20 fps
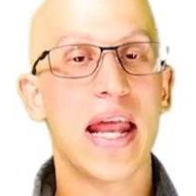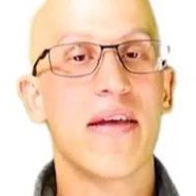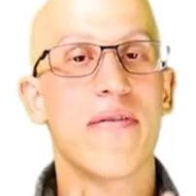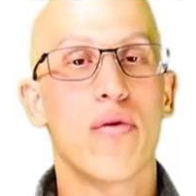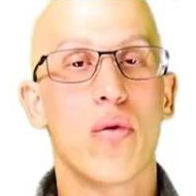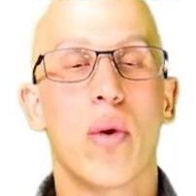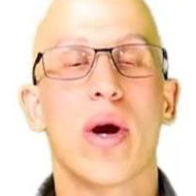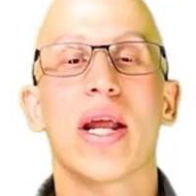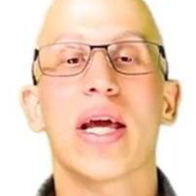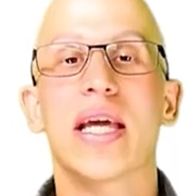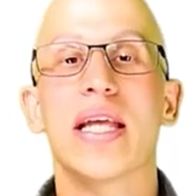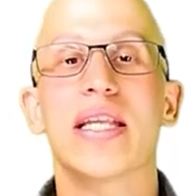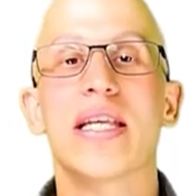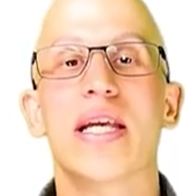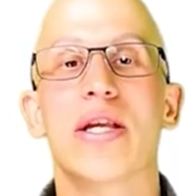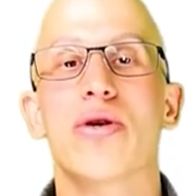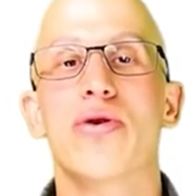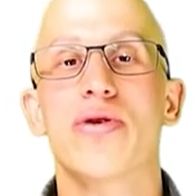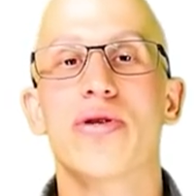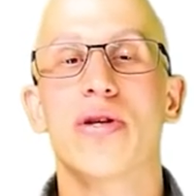And if you want to
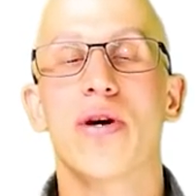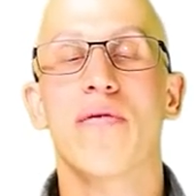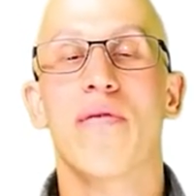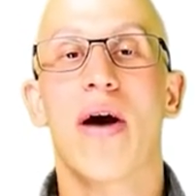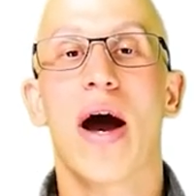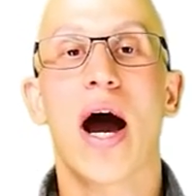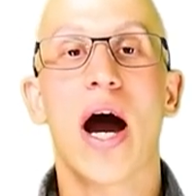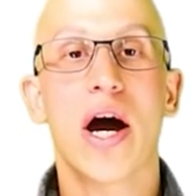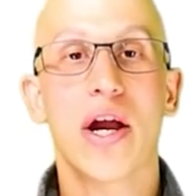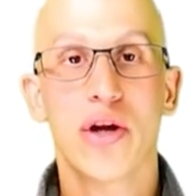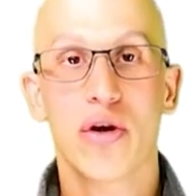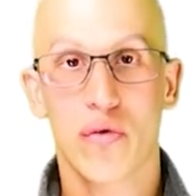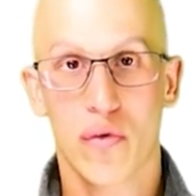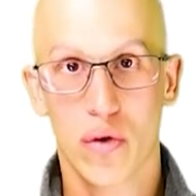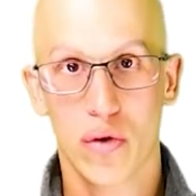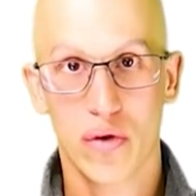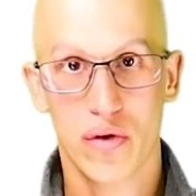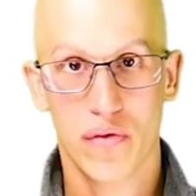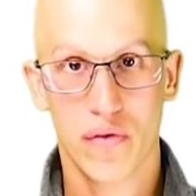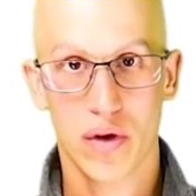continue yourself on
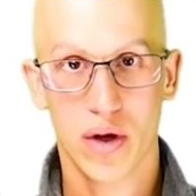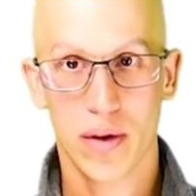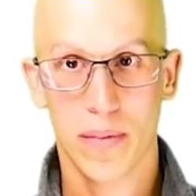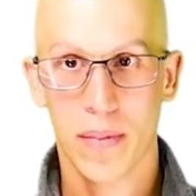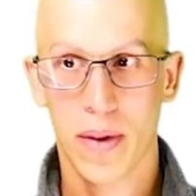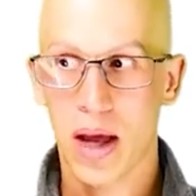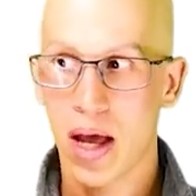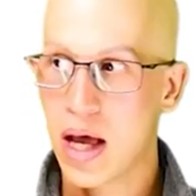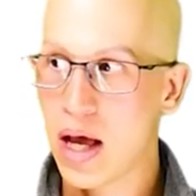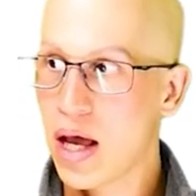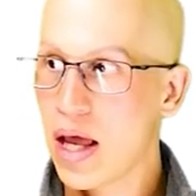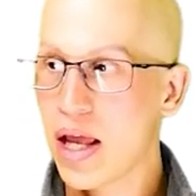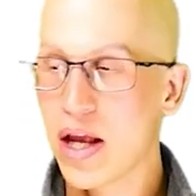your road to freedom,